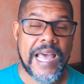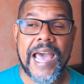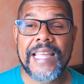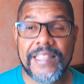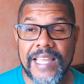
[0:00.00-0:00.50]

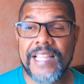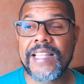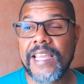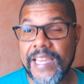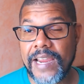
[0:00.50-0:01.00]
I think
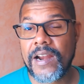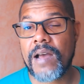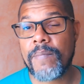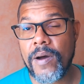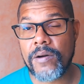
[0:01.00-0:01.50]
they care
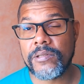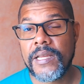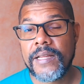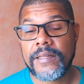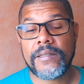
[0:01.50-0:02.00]
about
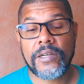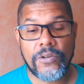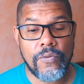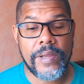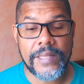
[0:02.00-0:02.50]
that they're
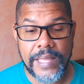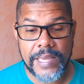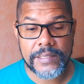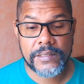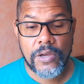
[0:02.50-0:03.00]
doing
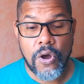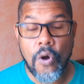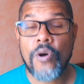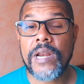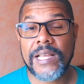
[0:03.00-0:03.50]
this
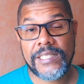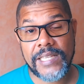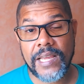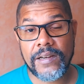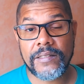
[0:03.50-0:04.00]
on a
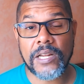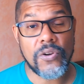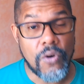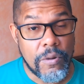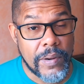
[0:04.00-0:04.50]
channel that
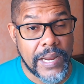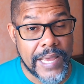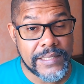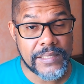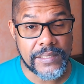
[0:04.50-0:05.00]

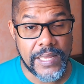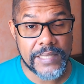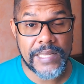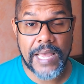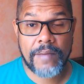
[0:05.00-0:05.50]
normalizes
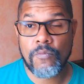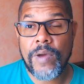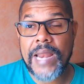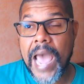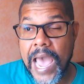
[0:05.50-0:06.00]
this
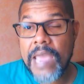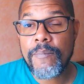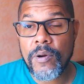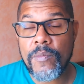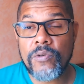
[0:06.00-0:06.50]
when I
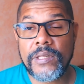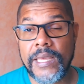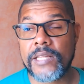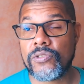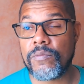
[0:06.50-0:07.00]
promote
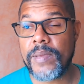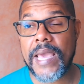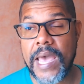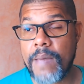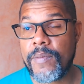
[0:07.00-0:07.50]
kids to be
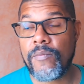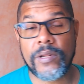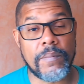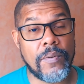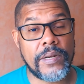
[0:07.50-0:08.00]
happy with
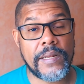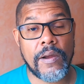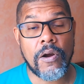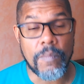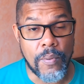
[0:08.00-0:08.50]
the body they
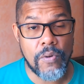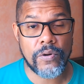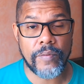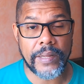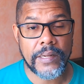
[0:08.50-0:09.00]
are
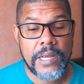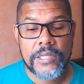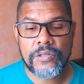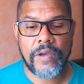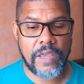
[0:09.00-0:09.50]
born with.
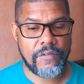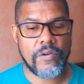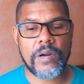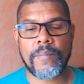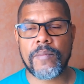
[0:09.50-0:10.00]
So if you
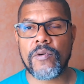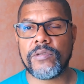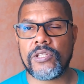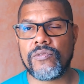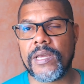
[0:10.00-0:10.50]
want to promote
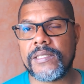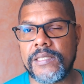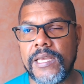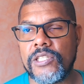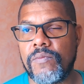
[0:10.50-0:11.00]
that you can
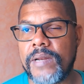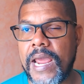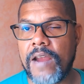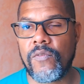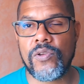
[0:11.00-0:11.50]
change
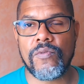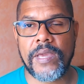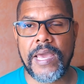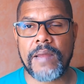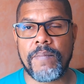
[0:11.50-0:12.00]
whatever you
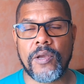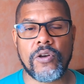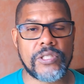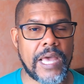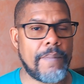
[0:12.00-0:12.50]
can
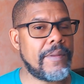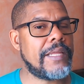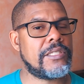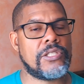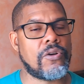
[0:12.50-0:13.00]
because
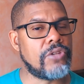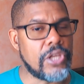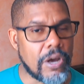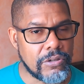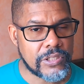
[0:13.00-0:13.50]
happiness is on
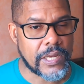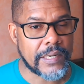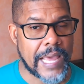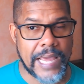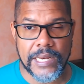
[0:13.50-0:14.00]
the outside
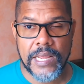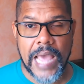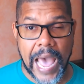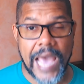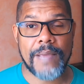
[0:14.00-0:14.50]
and
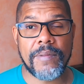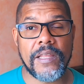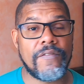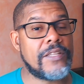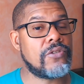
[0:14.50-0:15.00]
I
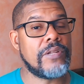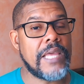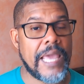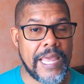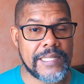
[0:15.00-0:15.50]
believe it's on
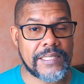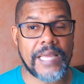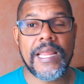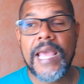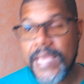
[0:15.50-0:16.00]
the
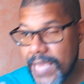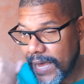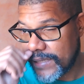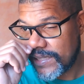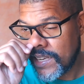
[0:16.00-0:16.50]
inside.
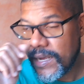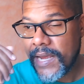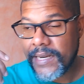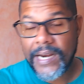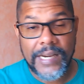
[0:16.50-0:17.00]
Yes,
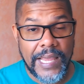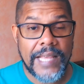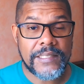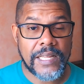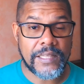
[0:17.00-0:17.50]
there
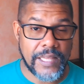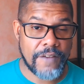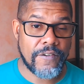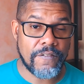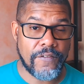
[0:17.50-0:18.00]
is a
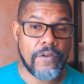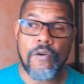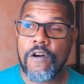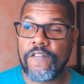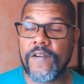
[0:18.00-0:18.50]
different view
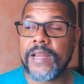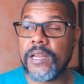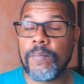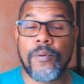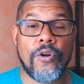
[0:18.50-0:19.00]
of
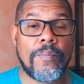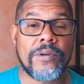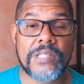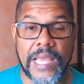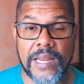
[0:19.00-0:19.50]
finding
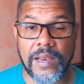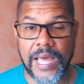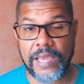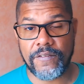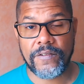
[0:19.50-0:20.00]
purpose in
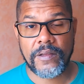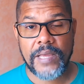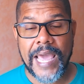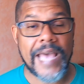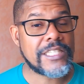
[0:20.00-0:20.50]
life,
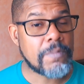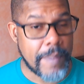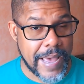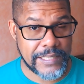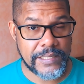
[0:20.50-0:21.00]

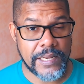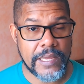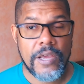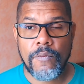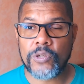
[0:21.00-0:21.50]
especially
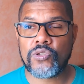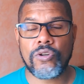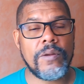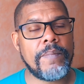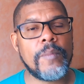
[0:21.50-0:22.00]
when
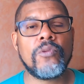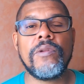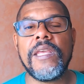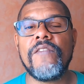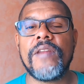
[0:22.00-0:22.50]
certain people don't
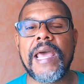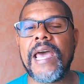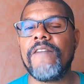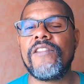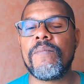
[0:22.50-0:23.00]
even
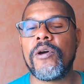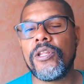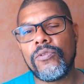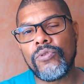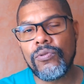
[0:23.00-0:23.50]
have the money
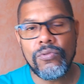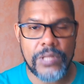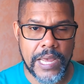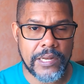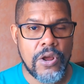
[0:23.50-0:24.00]
to do
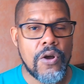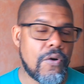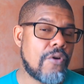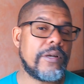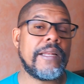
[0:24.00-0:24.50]
that
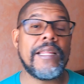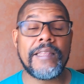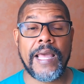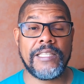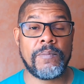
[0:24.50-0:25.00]
or they need
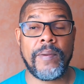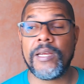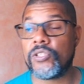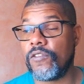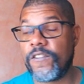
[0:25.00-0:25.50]

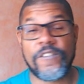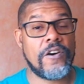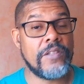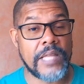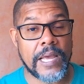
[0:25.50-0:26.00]
taxpayers to
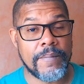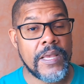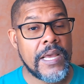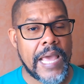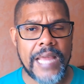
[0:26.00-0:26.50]
fund them.
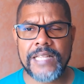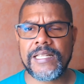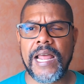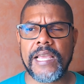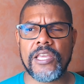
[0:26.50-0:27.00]
And it's
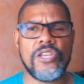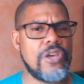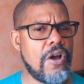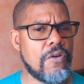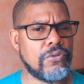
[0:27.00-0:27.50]
like,
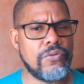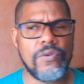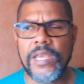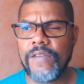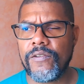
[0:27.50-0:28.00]
yo, do you
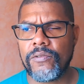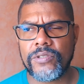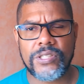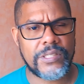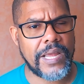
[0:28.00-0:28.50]
even
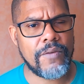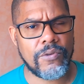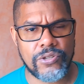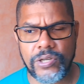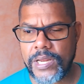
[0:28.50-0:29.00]
understand
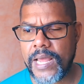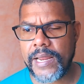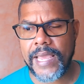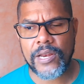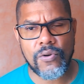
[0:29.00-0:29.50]
what you're
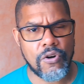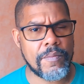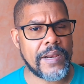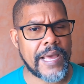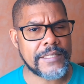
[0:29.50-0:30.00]
telling and
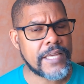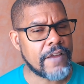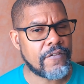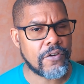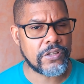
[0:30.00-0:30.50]
normalizing in
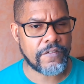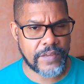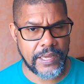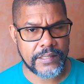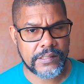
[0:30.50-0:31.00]
front of
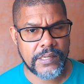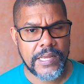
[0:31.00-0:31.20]
kids?